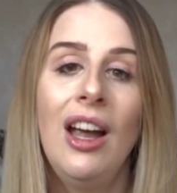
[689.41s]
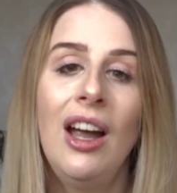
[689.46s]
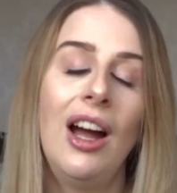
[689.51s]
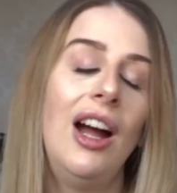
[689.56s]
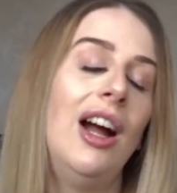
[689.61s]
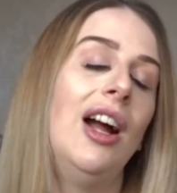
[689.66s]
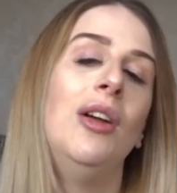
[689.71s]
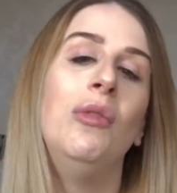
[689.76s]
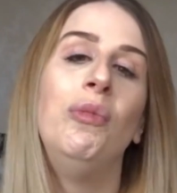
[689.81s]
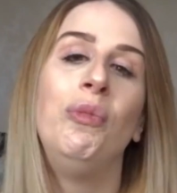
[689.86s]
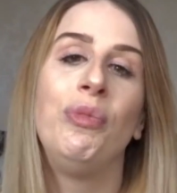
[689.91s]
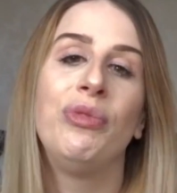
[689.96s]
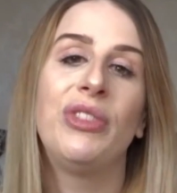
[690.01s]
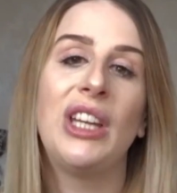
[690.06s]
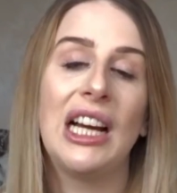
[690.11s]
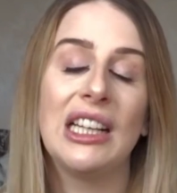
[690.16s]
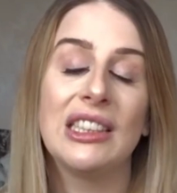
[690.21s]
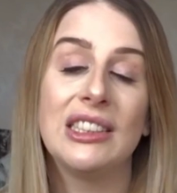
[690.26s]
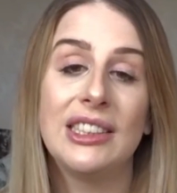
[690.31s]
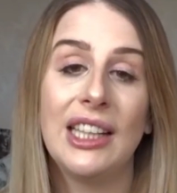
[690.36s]

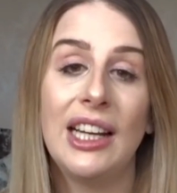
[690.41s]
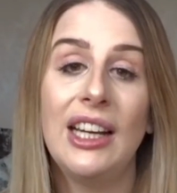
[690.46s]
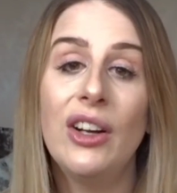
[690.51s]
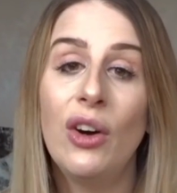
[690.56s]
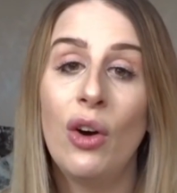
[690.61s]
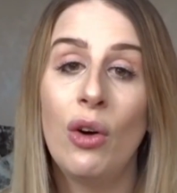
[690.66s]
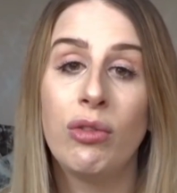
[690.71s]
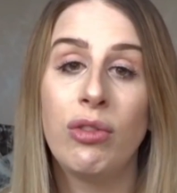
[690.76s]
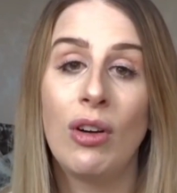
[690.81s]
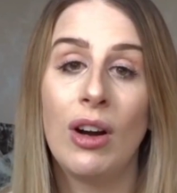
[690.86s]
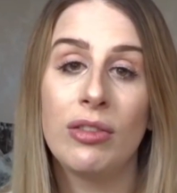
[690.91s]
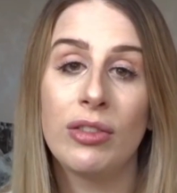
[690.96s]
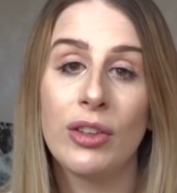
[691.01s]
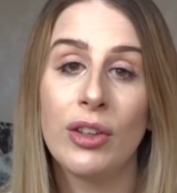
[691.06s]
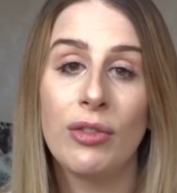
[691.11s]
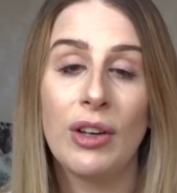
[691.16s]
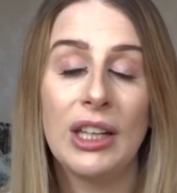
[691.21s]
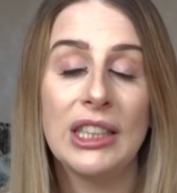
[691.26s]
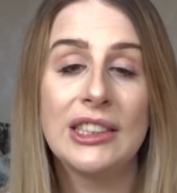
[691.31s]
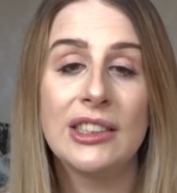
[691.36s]
That set it off right from
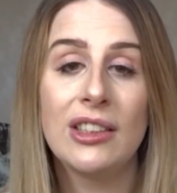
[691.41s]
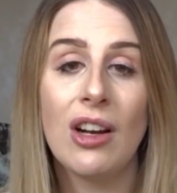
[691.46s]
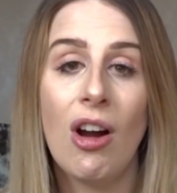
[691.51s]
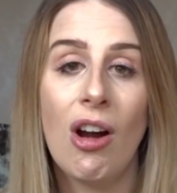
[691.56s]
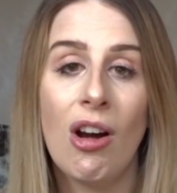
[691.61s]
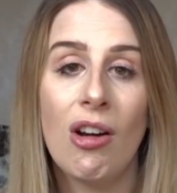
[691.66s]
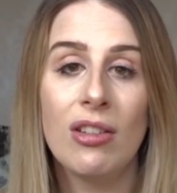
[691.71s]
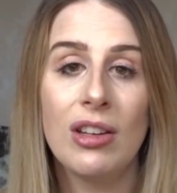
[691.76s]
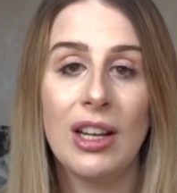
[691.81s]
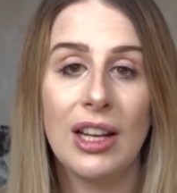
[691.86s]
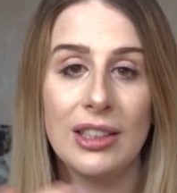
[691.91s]
the very start.